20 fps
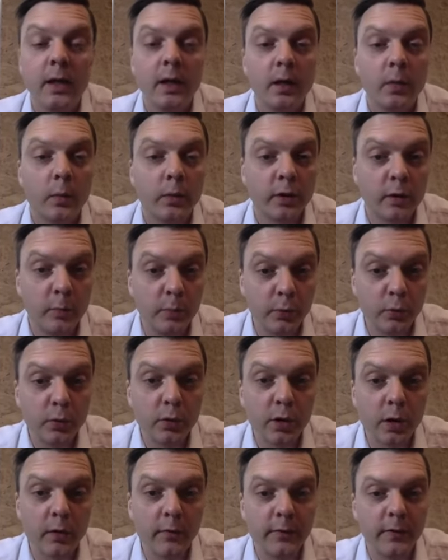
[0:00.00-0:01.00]
when you brew
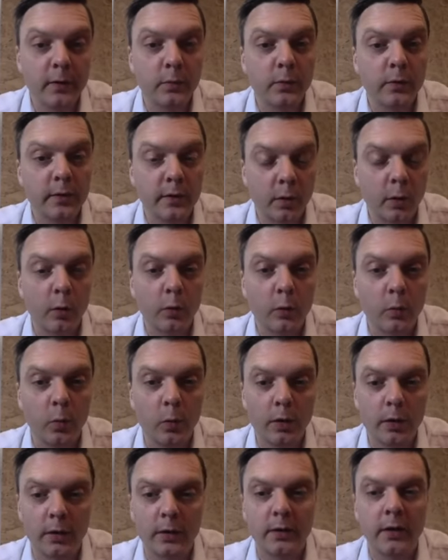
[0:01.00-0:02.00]
coffee with cold
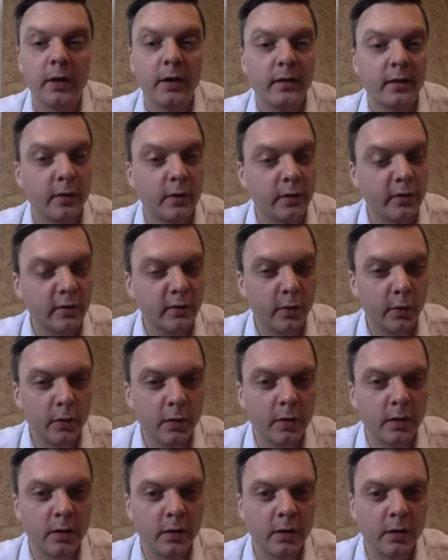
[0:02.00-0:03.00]
water, there are
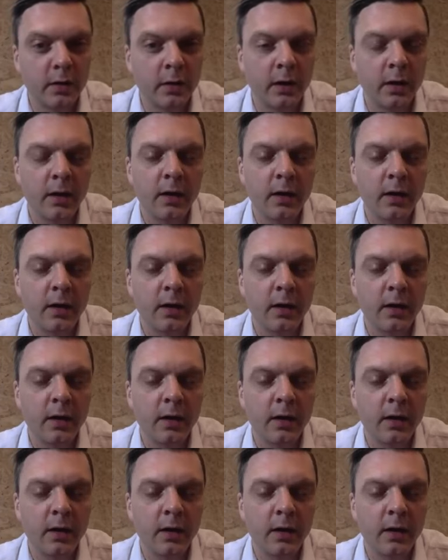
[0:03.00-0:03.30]
certain